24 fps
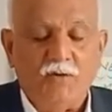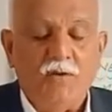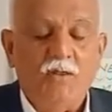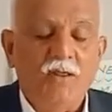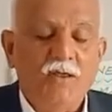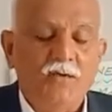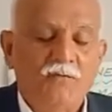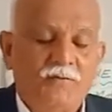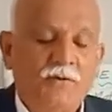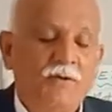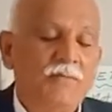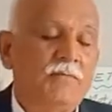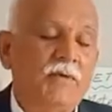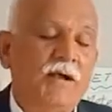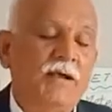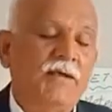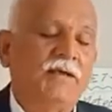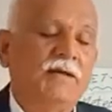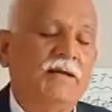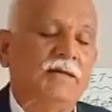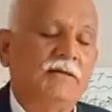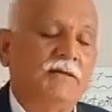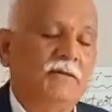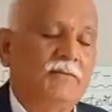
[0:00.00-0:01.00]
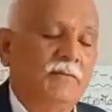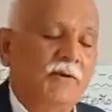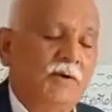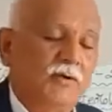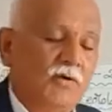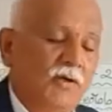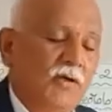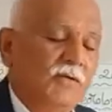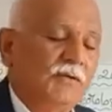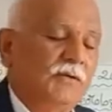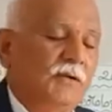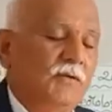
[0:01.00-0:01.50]
From agricultural
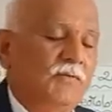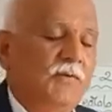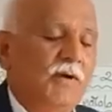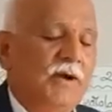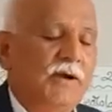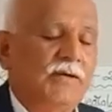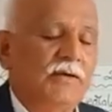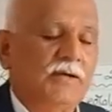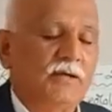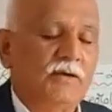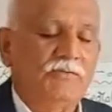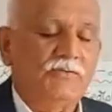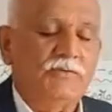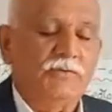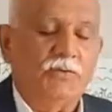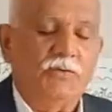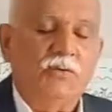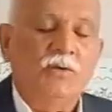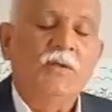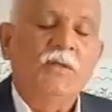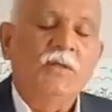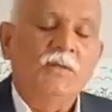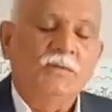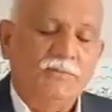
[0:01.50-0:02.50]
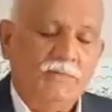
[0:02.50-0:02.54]
meteorological point of view,